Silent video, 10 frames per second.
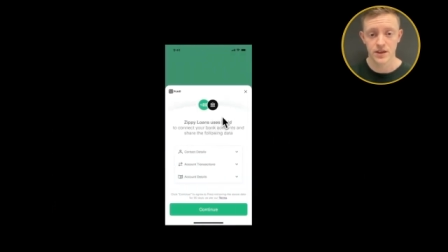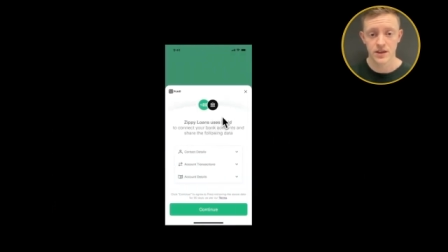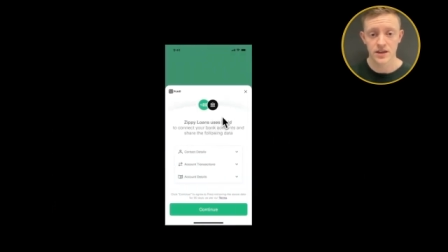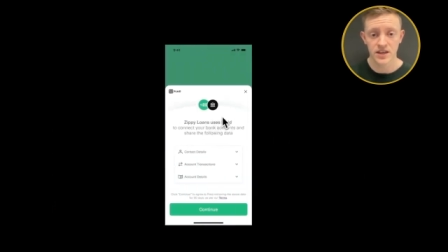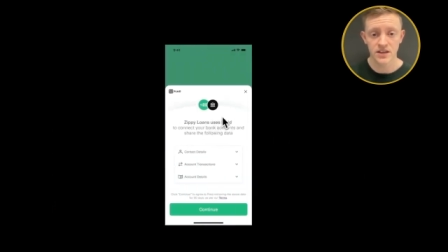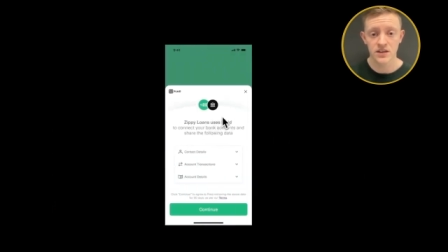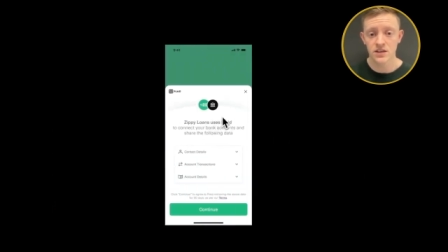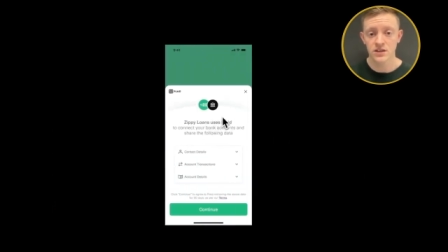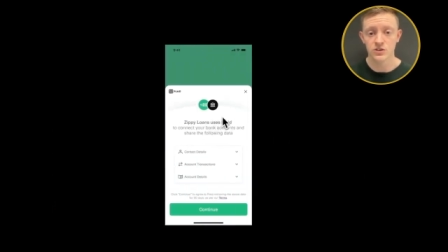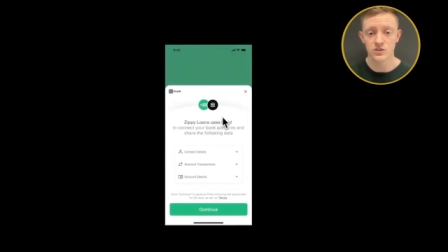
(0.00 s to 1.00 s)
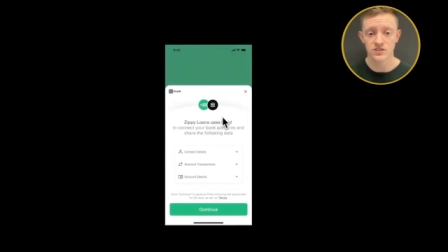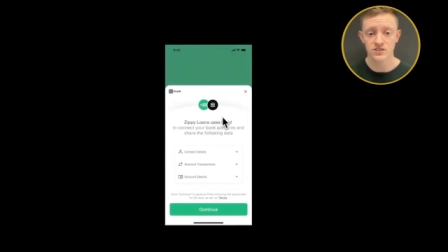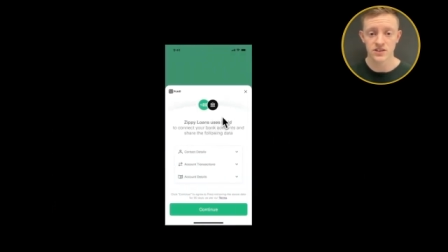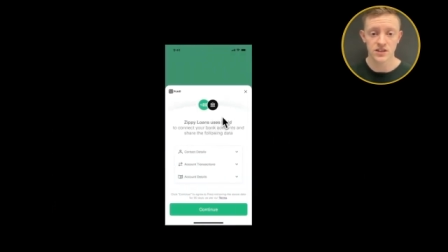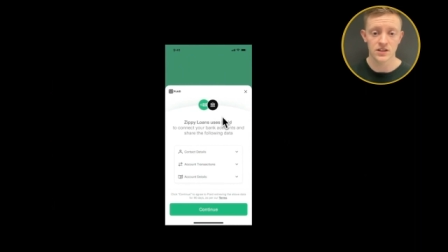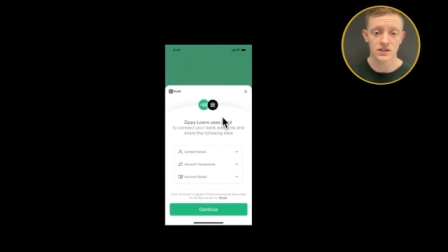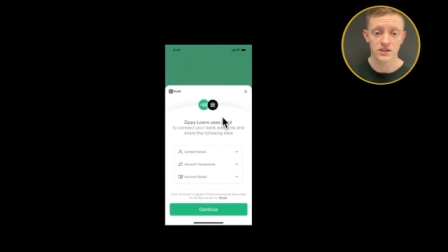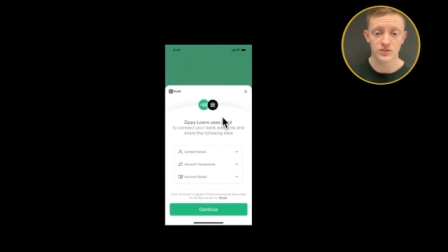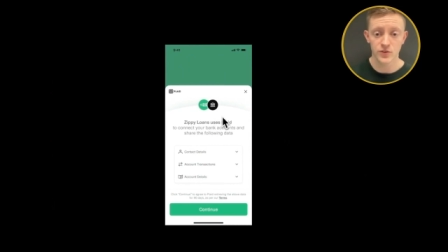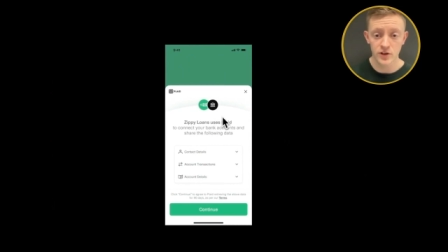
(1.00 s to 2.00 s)
Here, you can see
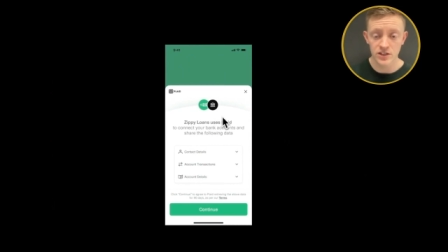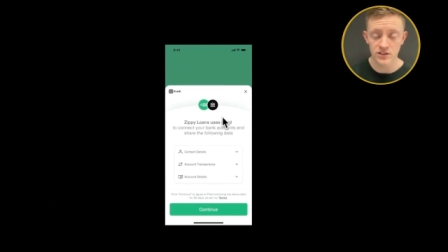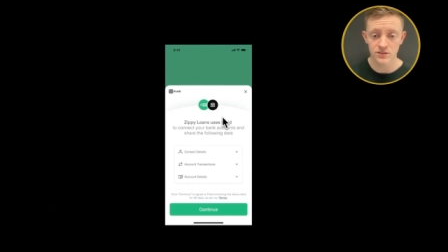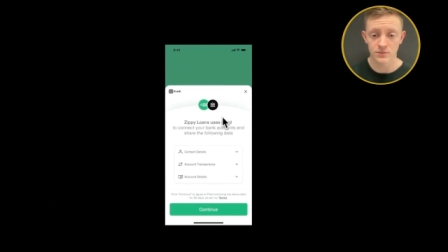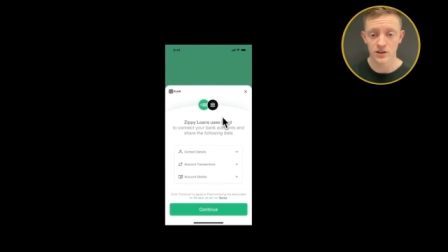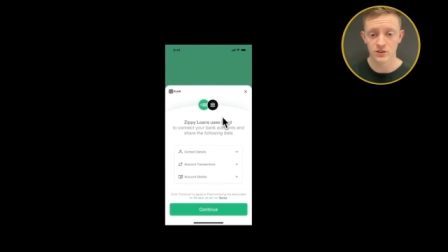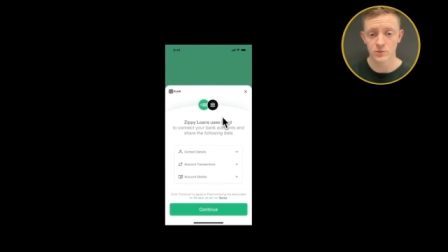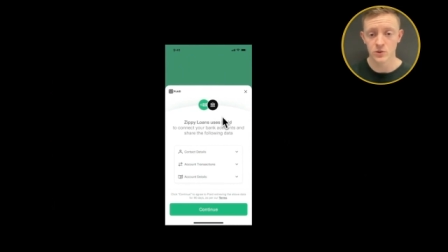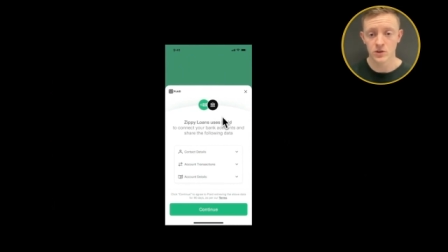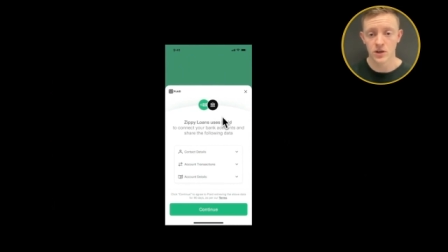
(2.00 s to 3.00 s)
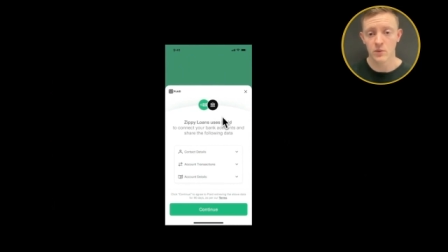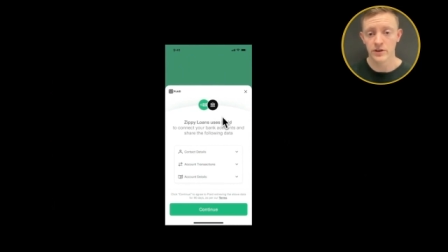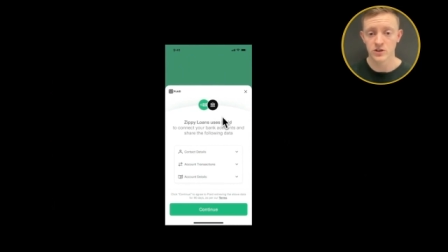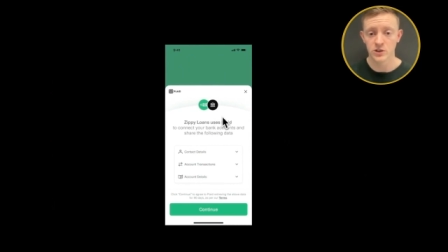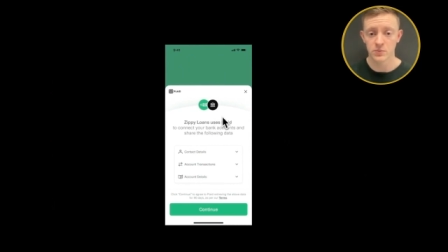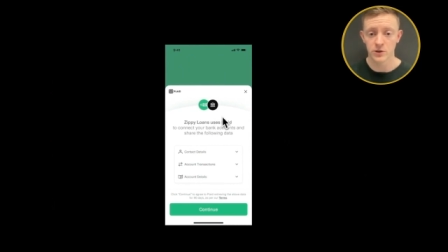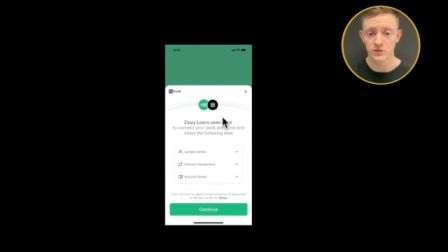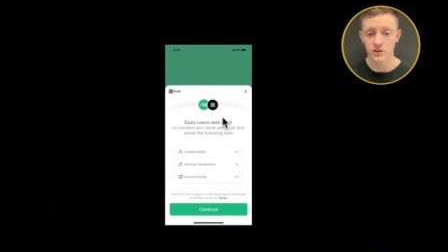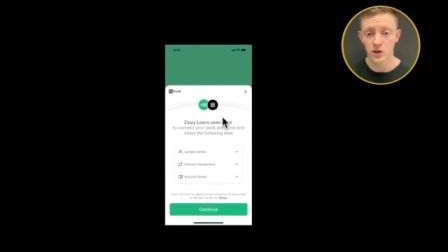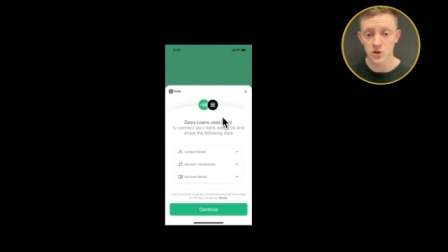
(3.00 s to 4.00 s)
it's fully customizable, where you can upload
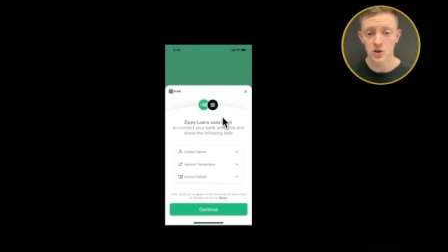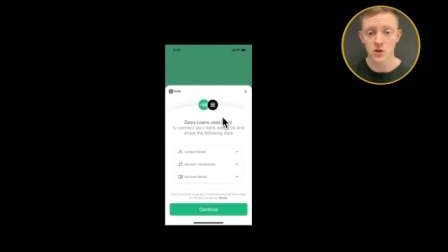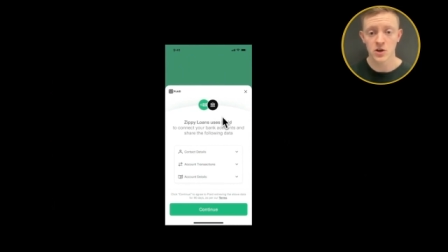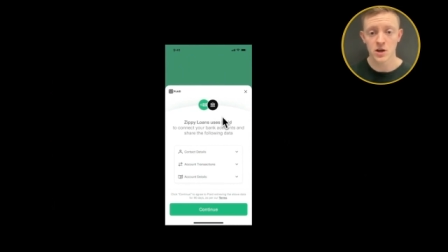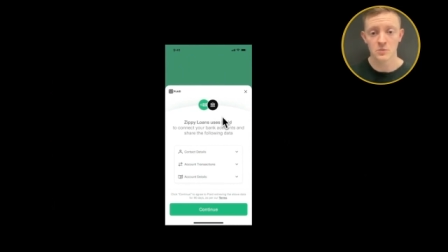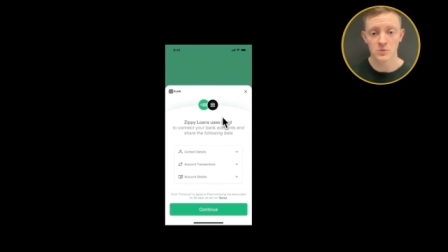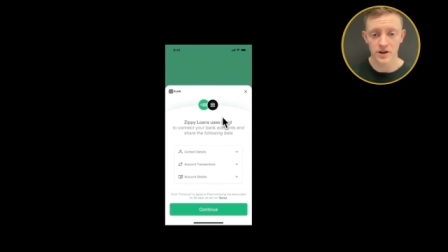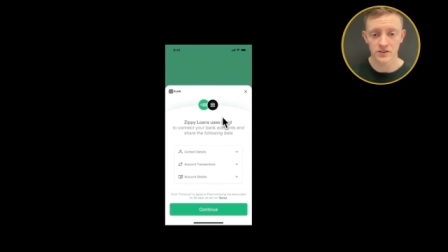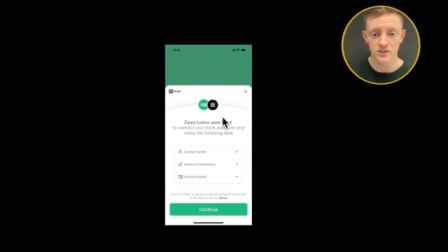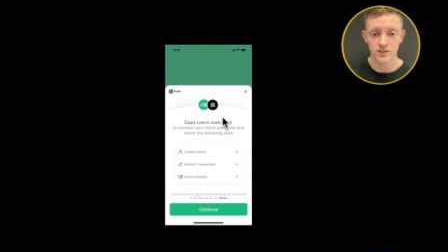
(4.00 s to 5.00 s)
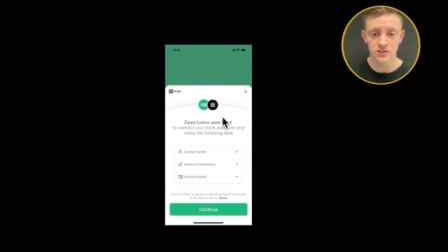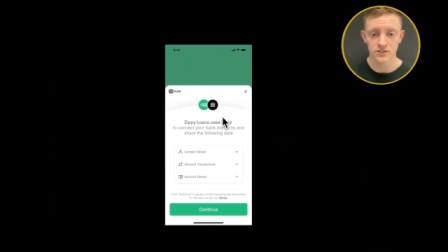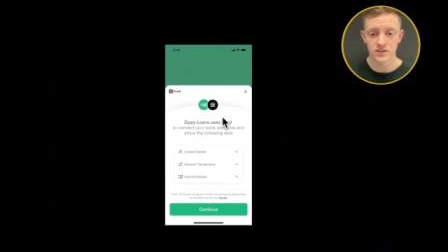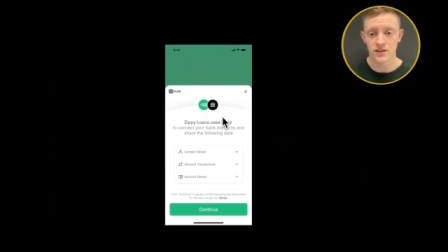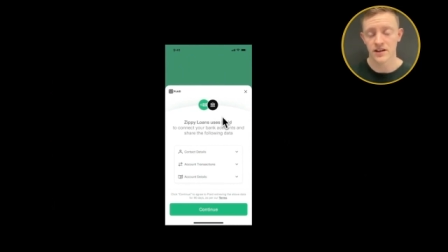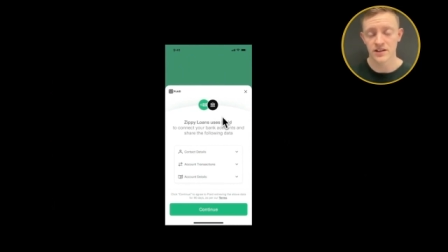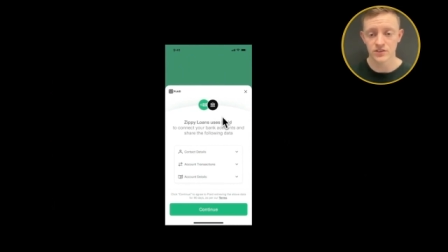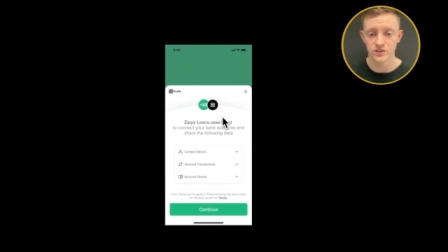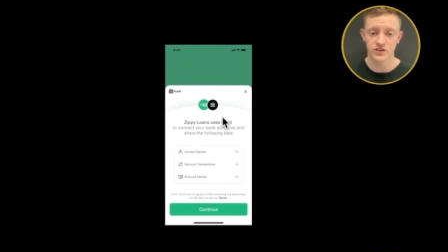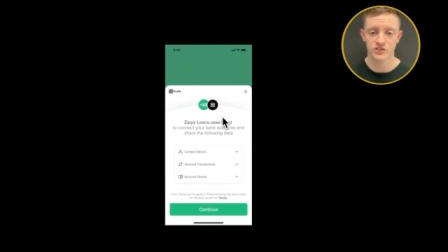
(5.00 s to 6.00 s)
your logo, brand colors, and
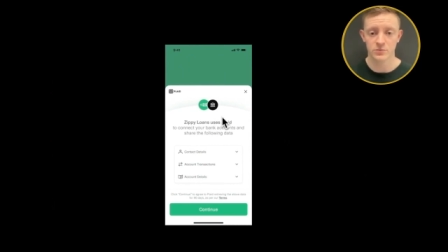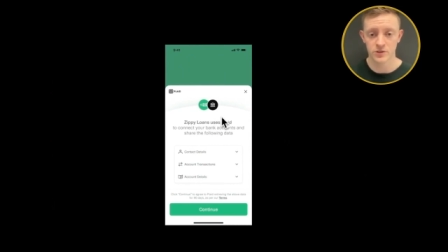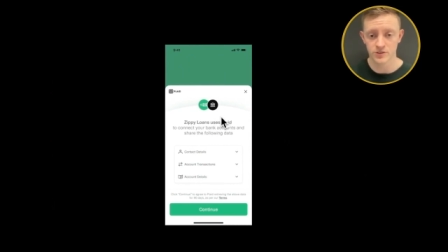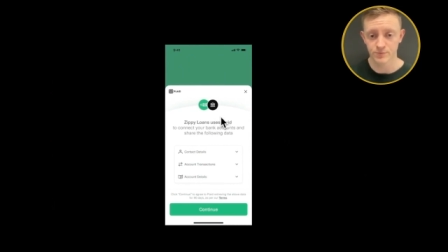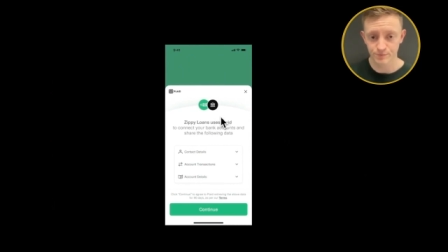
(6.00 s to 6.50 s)
even change the button.